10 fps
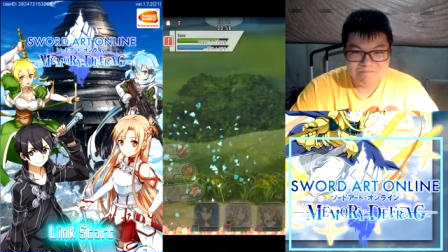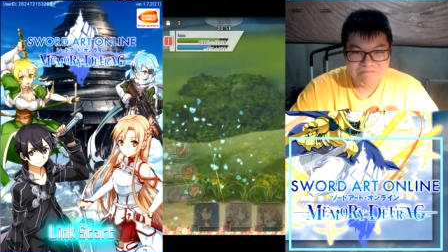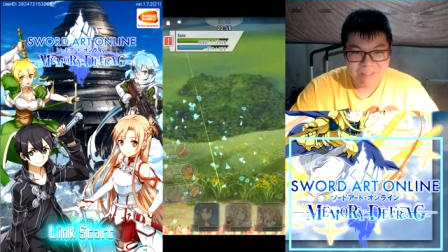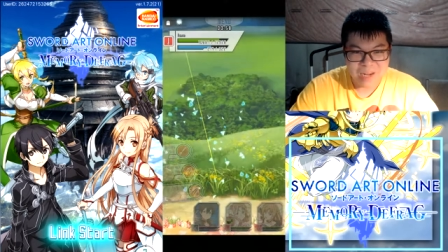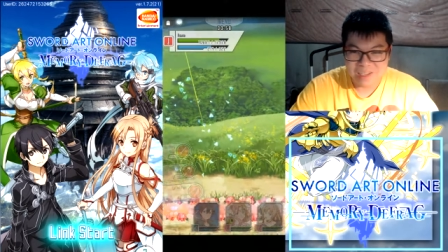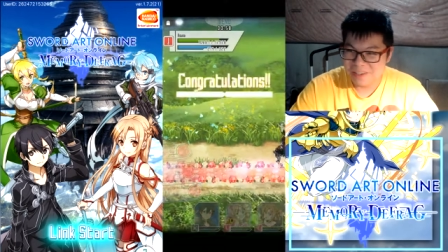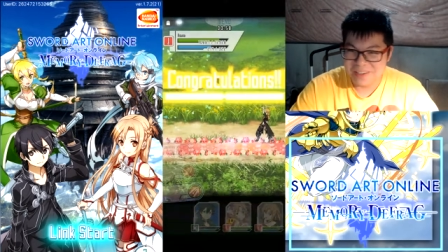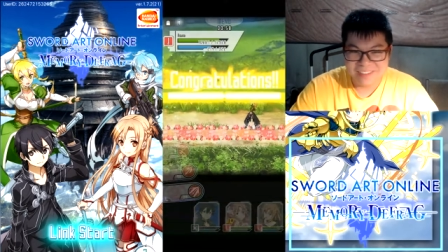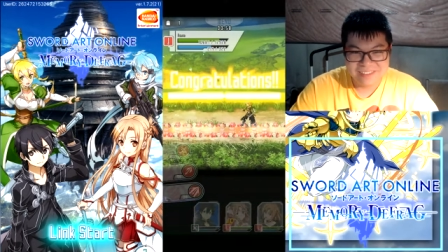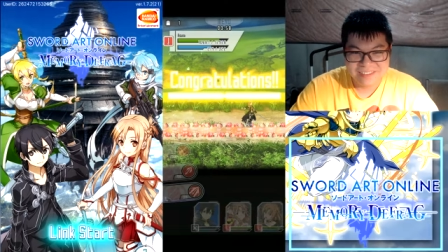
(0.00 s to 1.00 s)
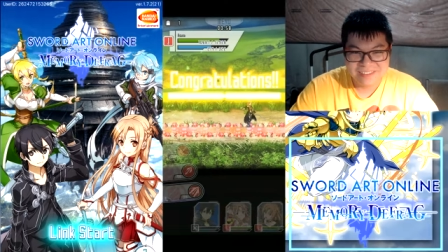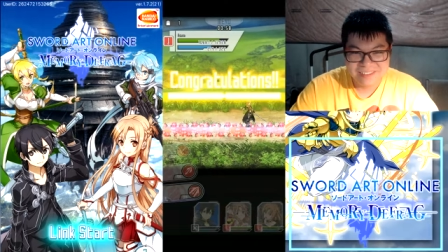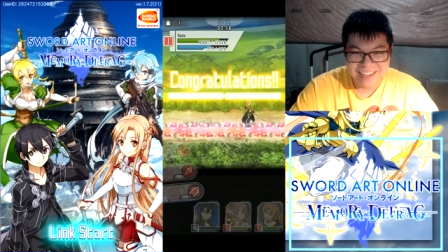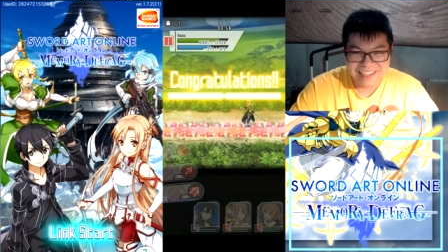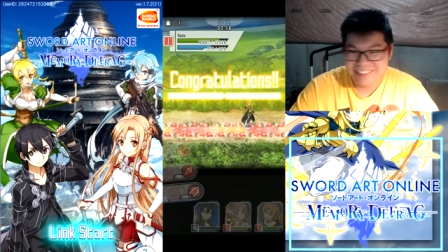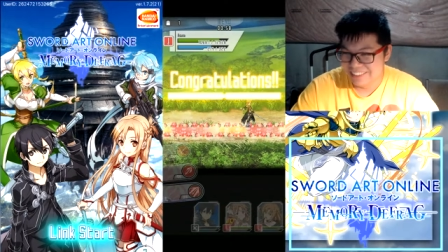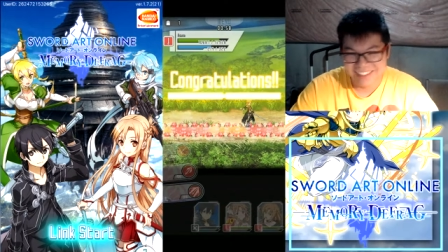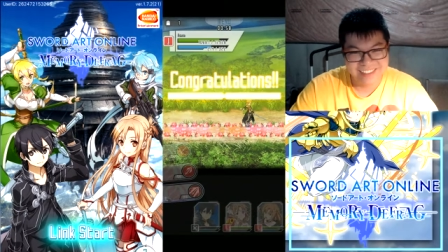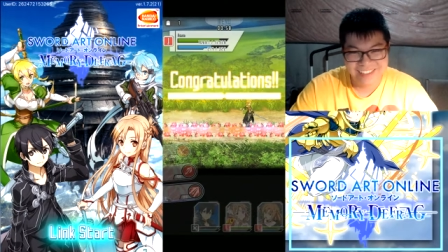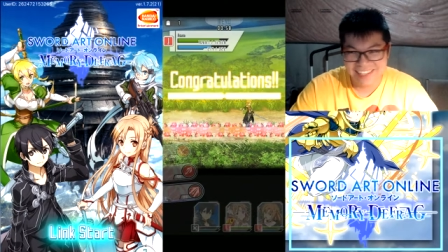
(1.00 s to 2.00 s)
I cleared it. I cleared
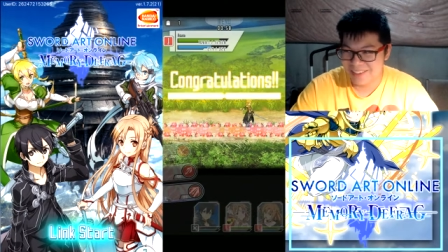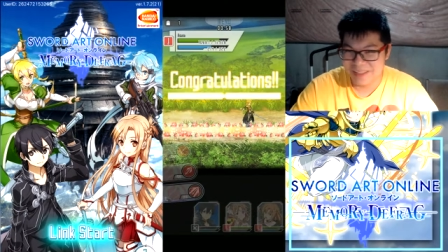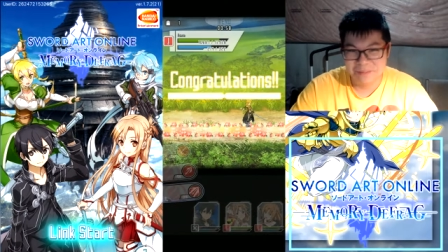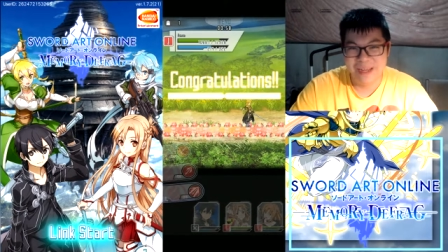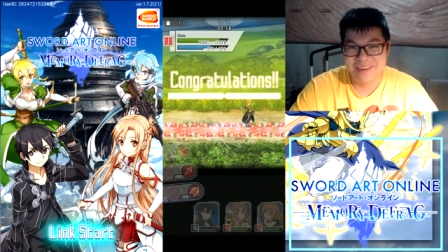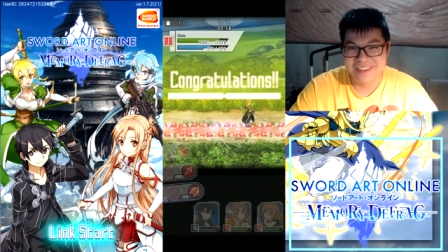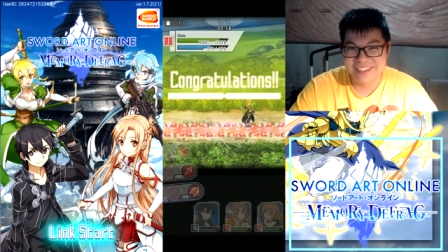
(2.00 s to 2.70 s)
it. That's all that matters.